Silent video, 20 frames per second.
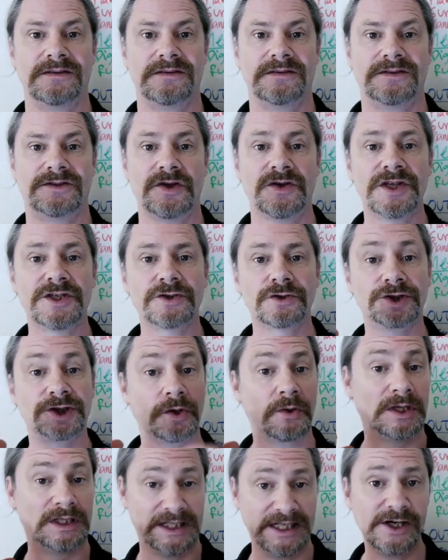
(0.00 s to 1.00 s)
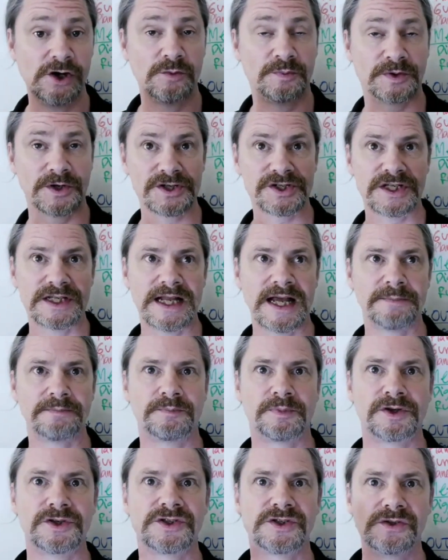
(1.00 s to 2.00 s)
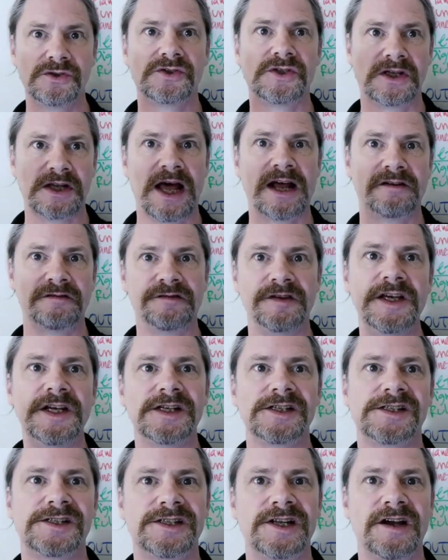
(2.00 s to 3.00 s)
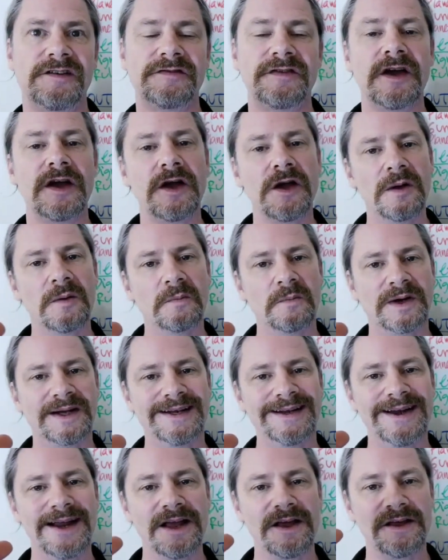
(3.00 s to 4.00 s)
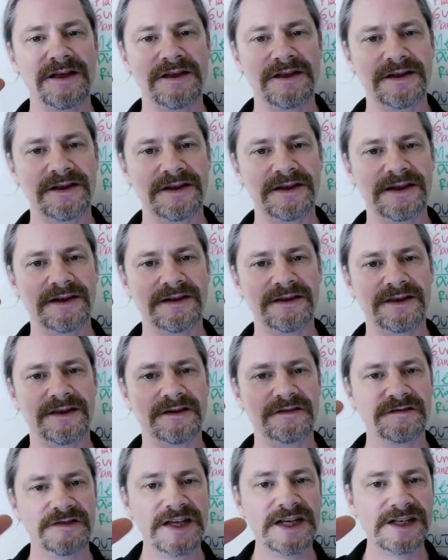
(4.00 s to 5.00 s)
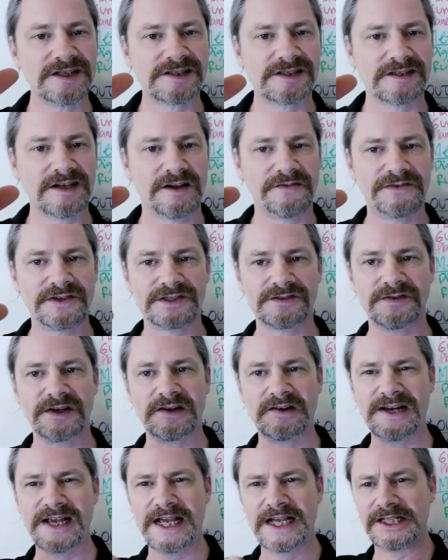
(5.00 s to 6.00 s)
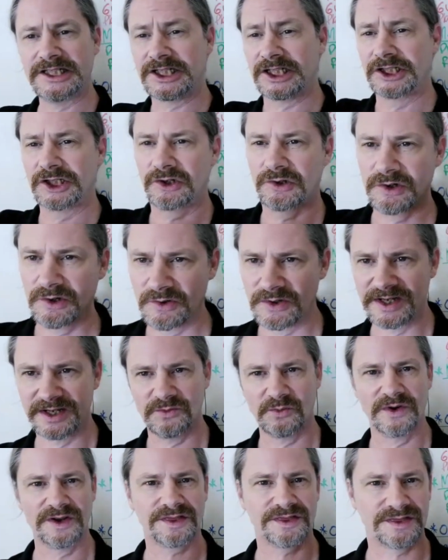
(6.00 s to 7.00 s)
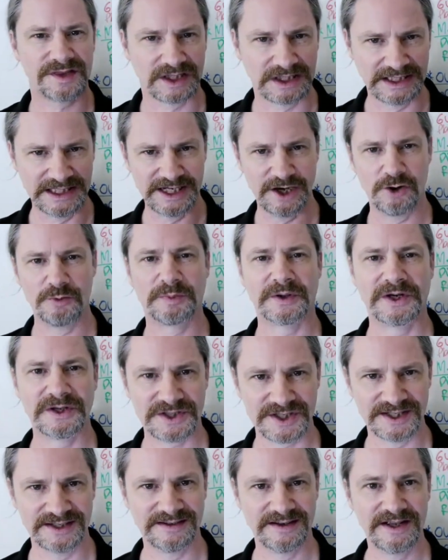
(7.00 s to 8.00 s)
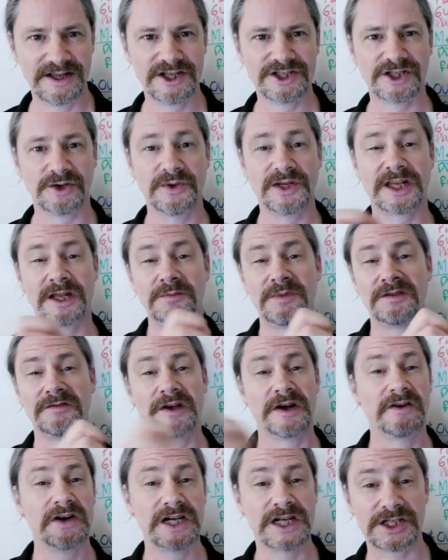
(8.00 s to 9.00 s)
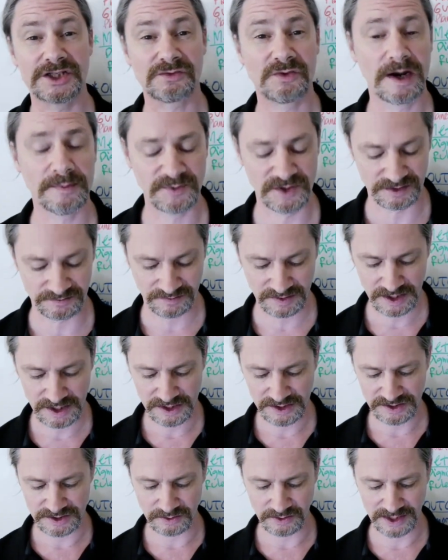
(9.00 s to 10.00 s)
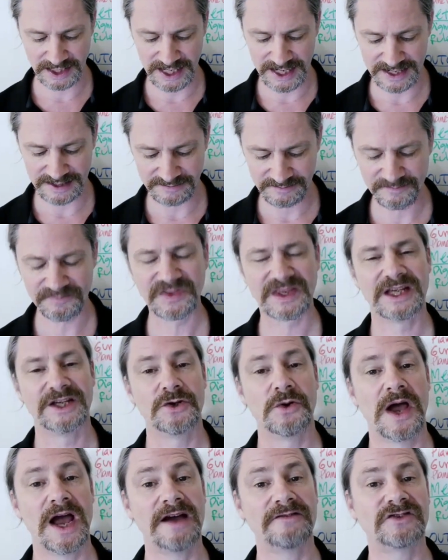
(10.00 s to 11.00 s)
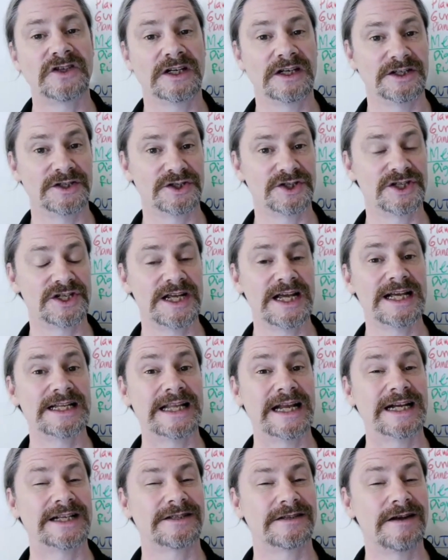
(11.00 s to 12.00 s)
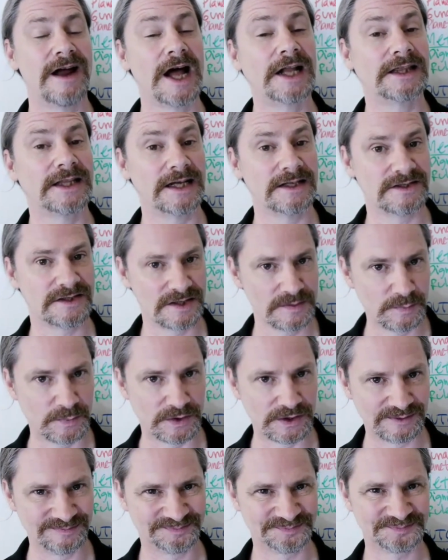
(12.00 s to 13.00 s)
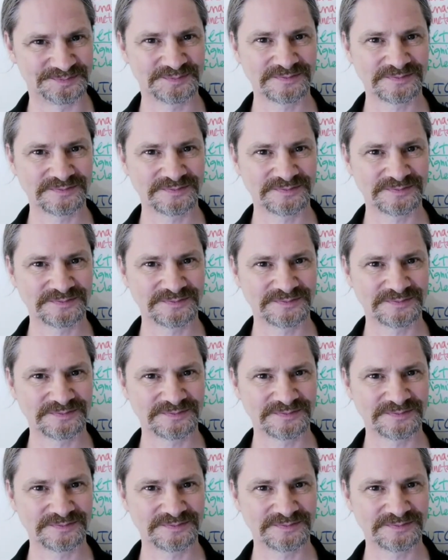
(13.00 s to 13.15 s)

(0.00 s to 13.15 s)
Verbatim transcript: So this will show a Leo person that pursues a lot of Venus stuff, but the Venus stuff is very incongruent with the Leo person, so it can be very disruptive. So again, you have to understand that it's not that simple.